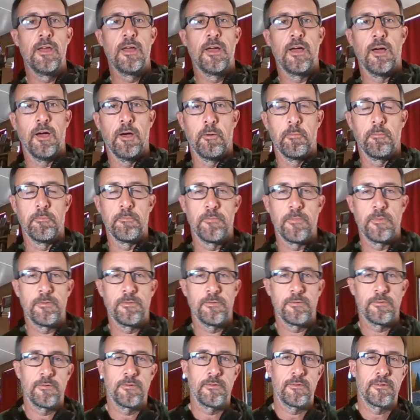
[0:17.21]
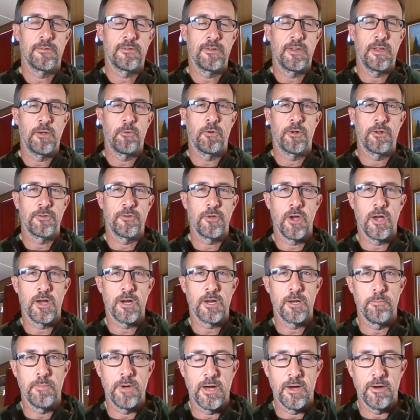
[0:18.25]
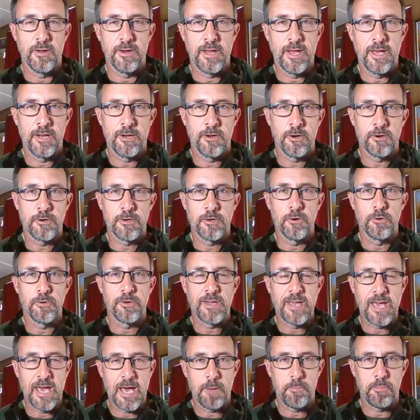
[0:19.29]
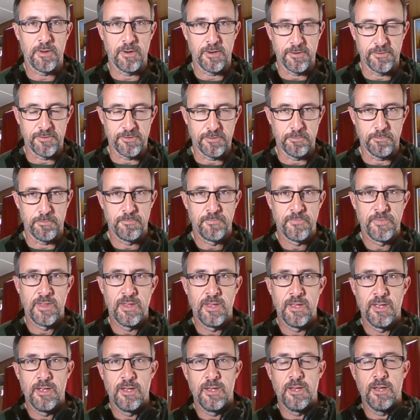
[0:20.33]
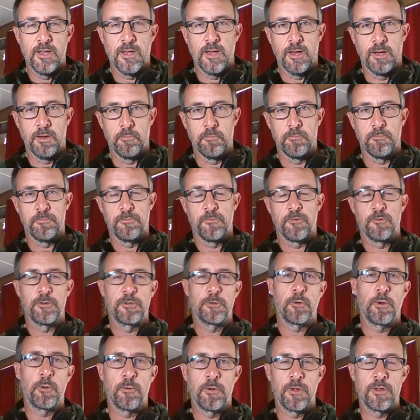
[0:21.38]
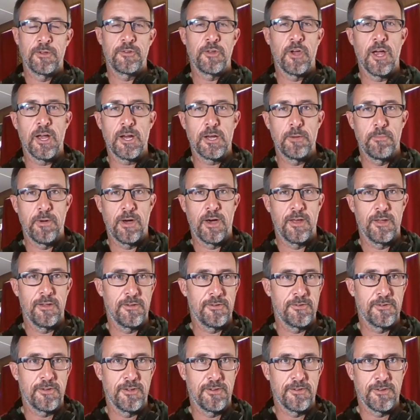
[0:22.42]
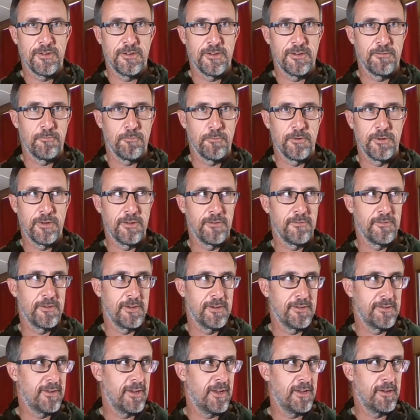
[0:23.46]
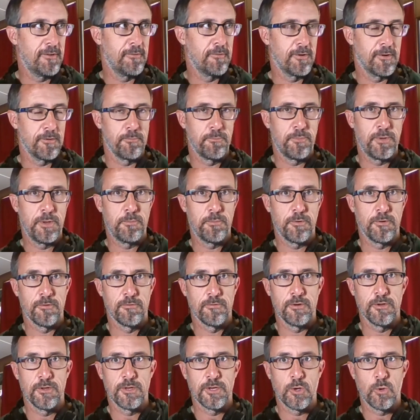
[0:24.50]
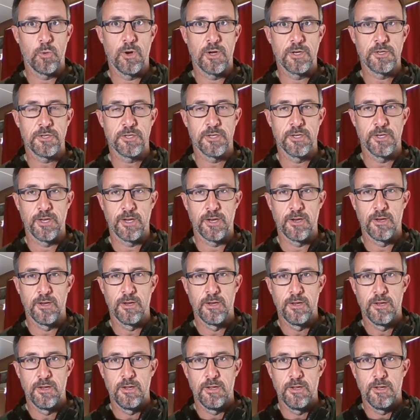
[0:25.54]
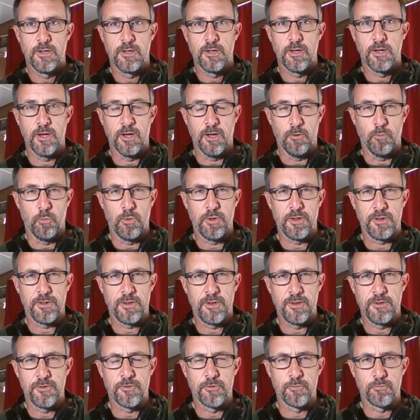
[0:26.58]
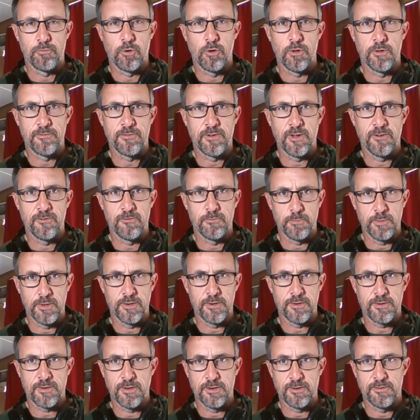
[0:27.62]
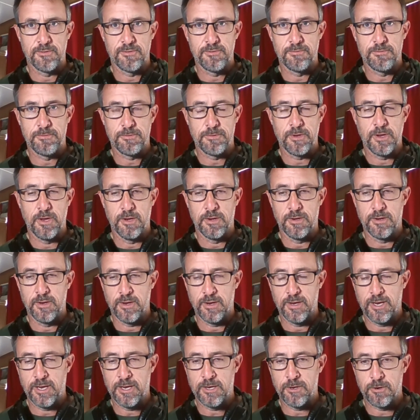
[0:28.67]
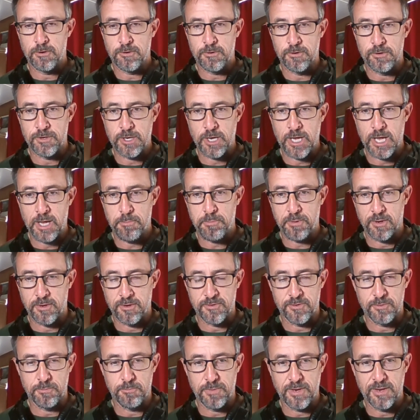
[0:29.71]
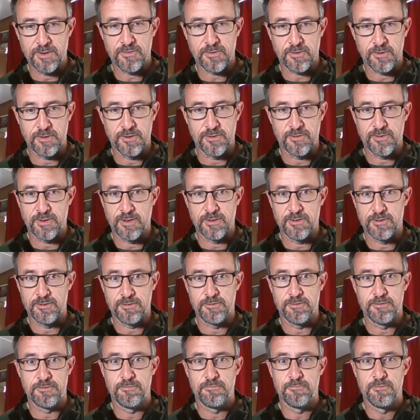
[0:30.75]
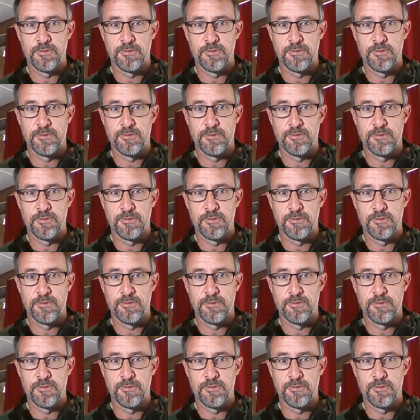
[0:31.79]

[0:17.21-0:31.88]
Today I want to talk about Anarcho-capitalism. The reason why I want to talk about it is because we live in a day where people are really questioning what is the role of government, and Anarcho-capitalism basically says